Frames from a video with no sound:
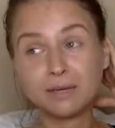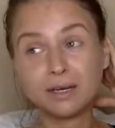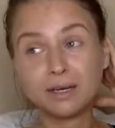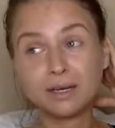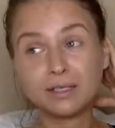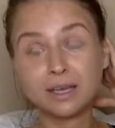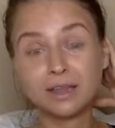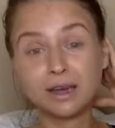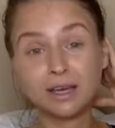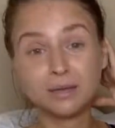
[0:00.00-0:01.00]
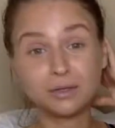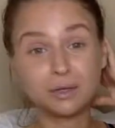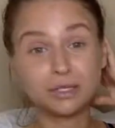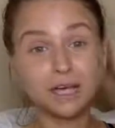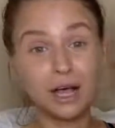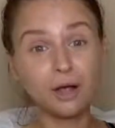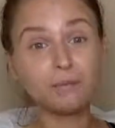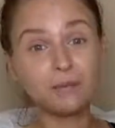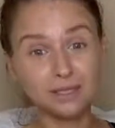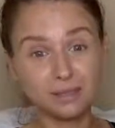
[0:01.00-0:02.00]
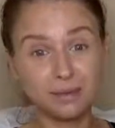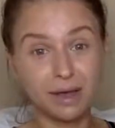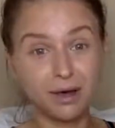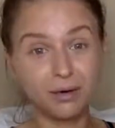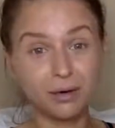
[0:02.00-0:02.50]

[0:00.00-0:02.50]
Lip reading: because I thought he was going to help me somehow,